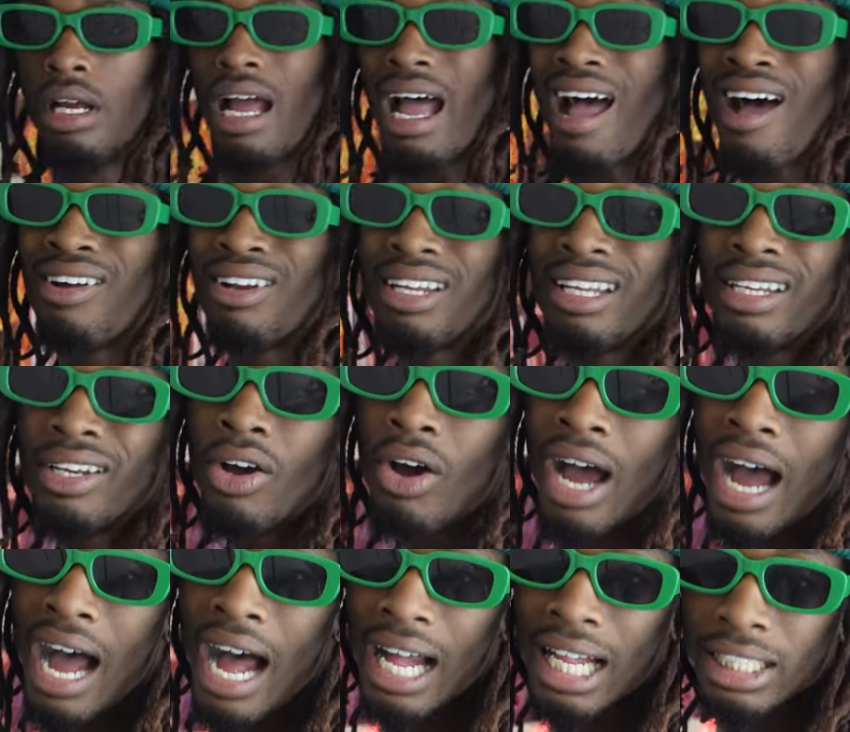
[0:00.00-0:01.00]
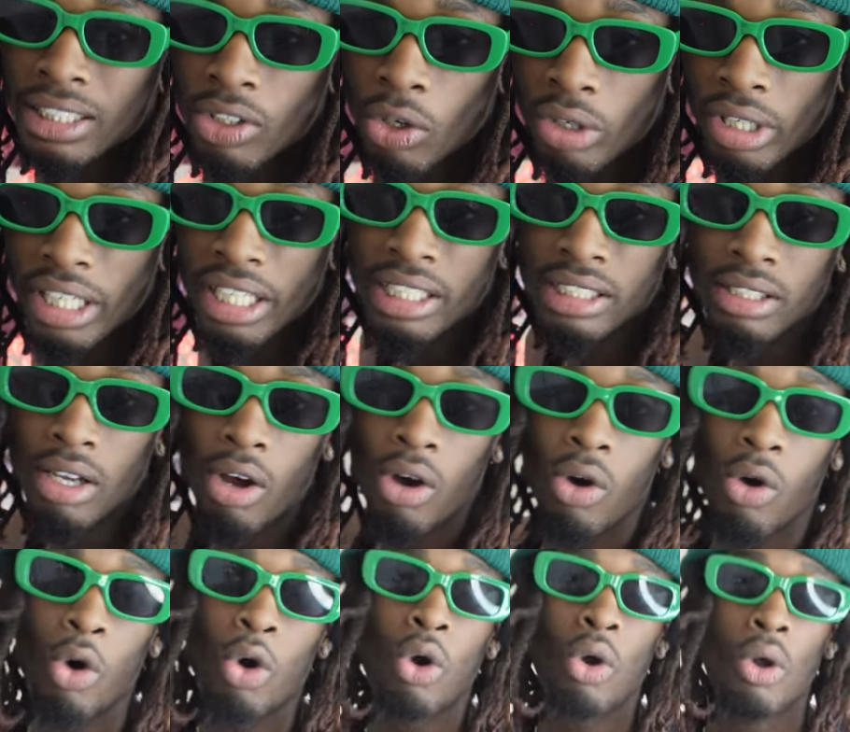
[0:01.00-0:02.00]
I don't even know how I throw these
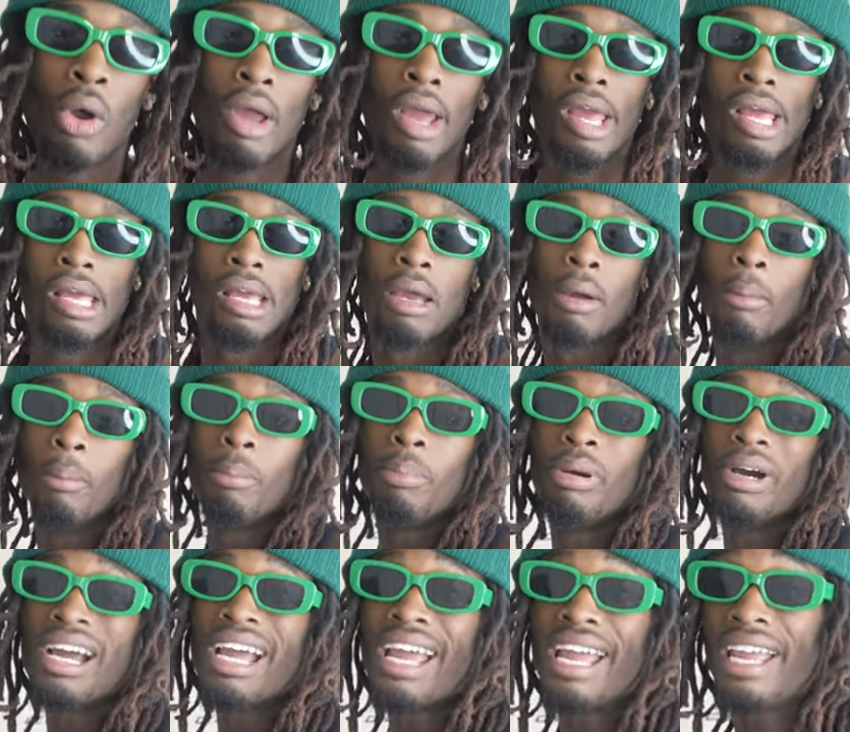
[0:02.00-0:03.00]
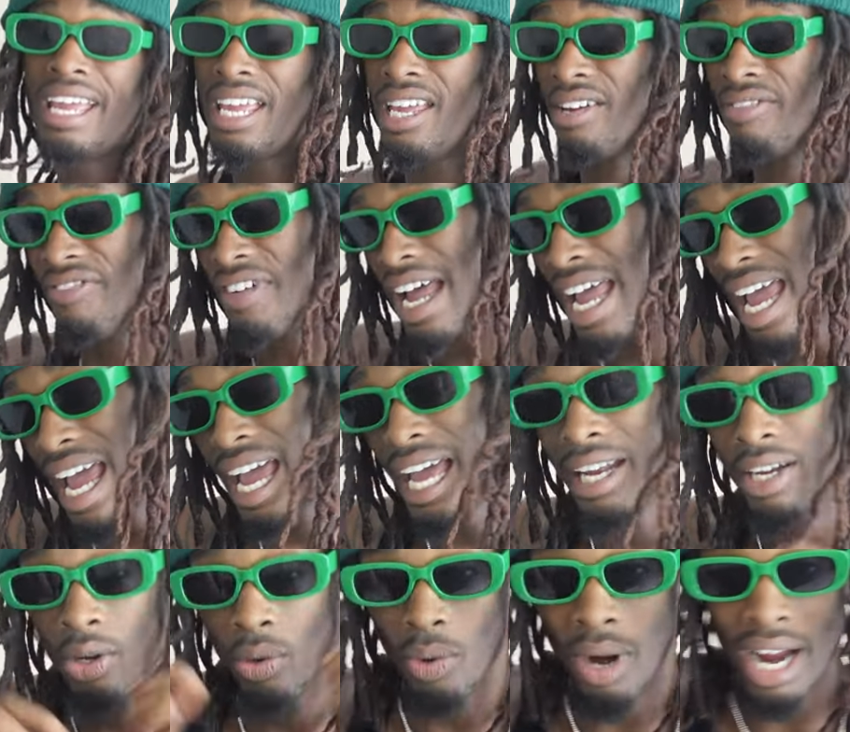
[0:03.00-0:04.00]
on, but if I
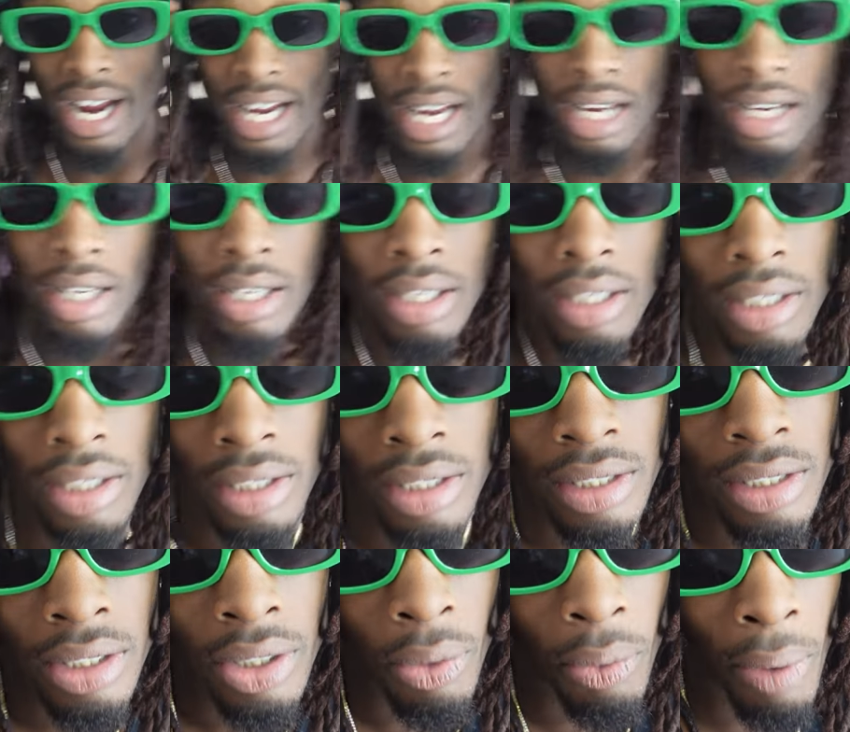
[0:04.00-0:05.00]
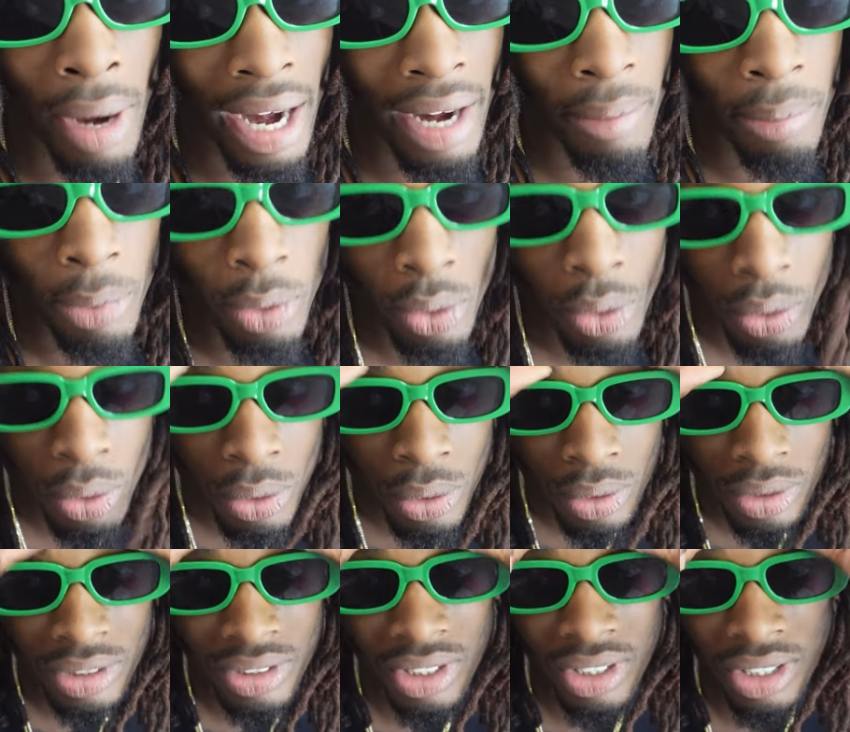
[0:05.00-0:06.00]
had the right
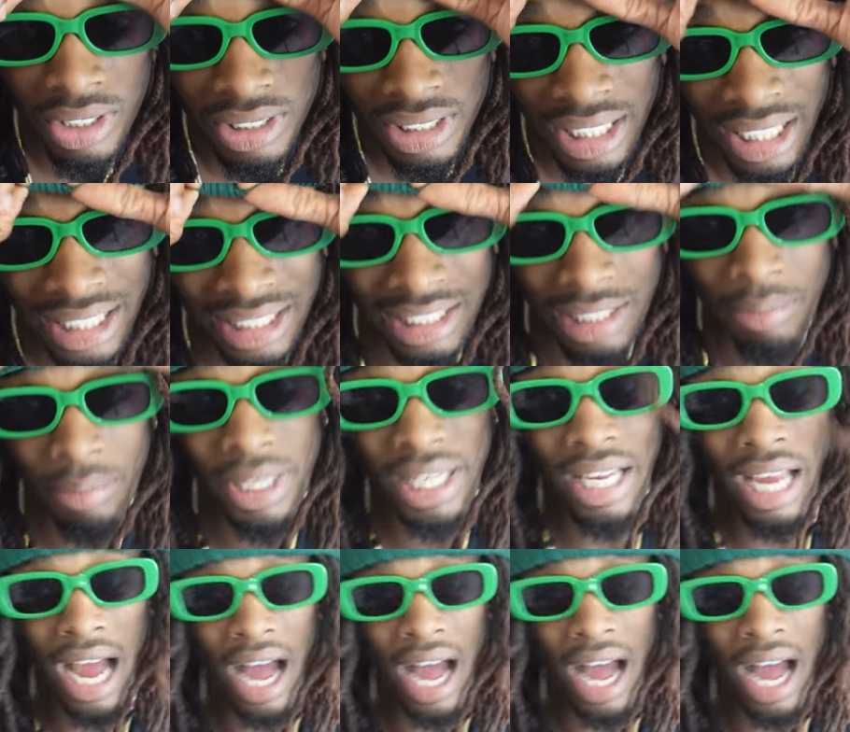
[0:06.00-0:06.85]
mood, you know what I'm saying? See, me,